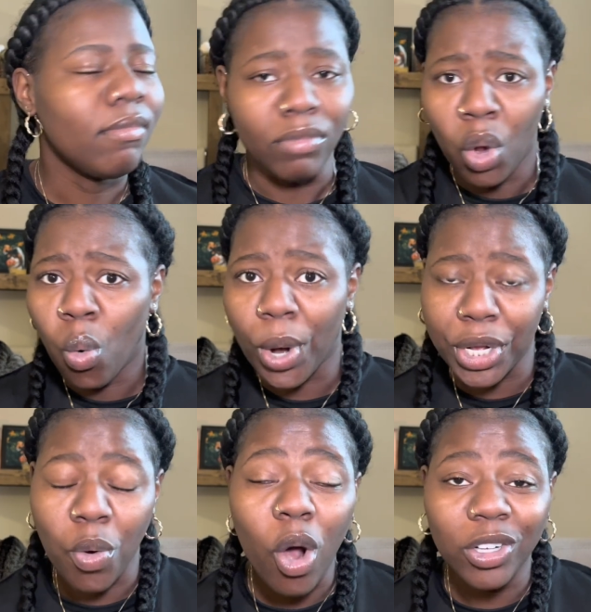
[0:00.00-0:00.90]
Or you
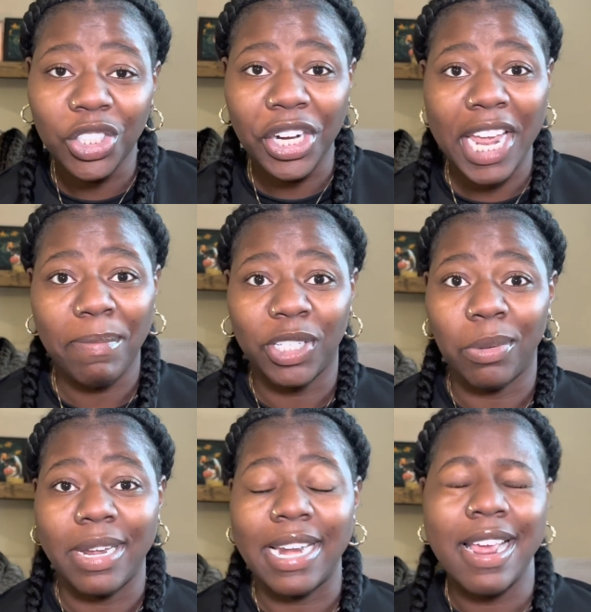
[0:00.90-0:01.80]
alternate
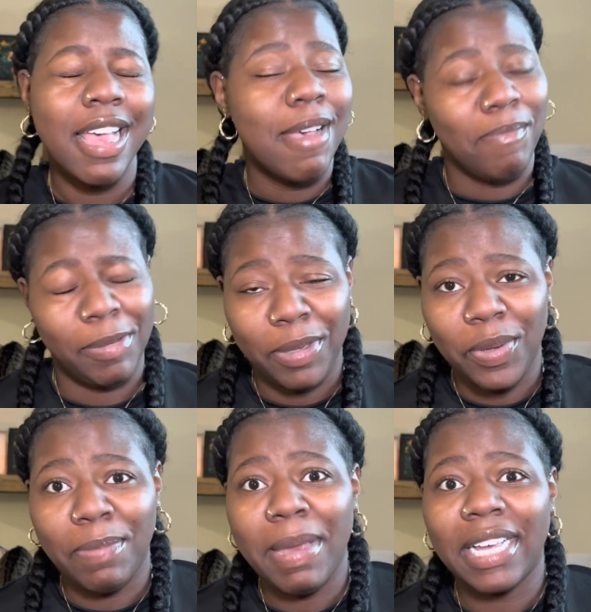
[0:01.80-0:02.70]
between, maybe you
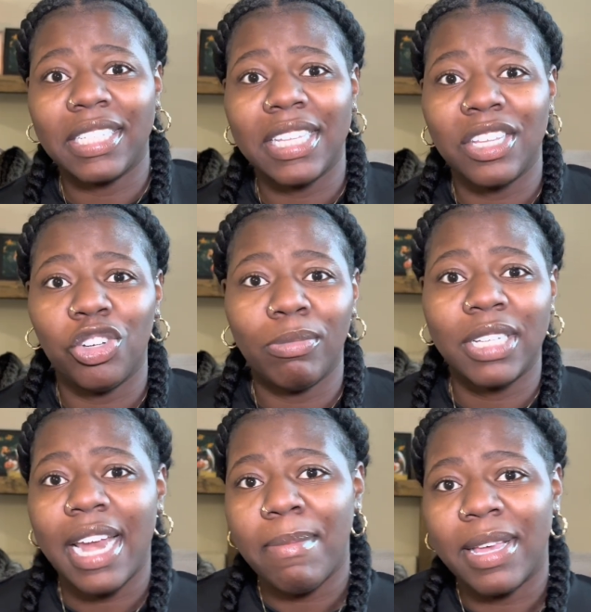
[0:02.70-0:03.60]
can make it to the gym
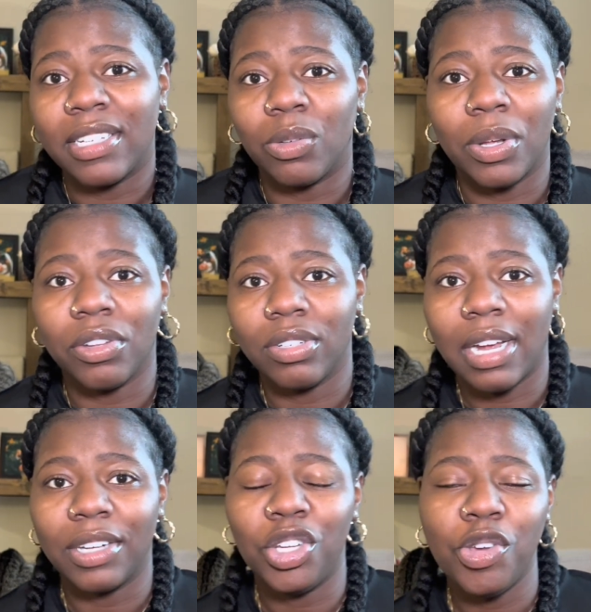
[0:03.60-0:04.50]
today because the weather's
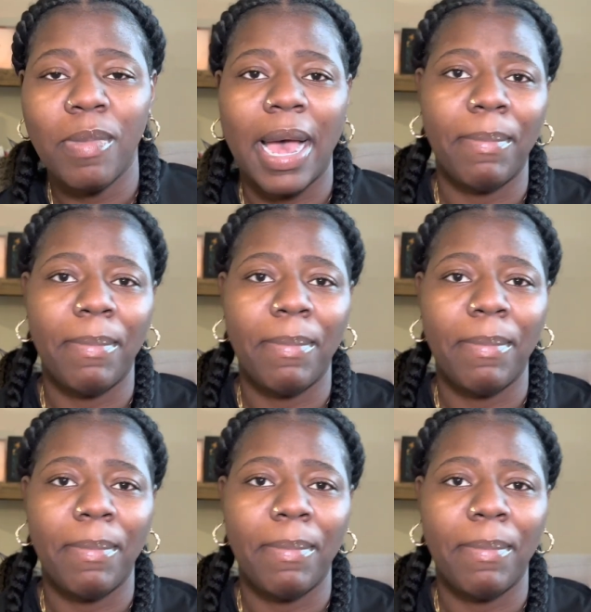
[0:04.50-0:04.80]
not too bad,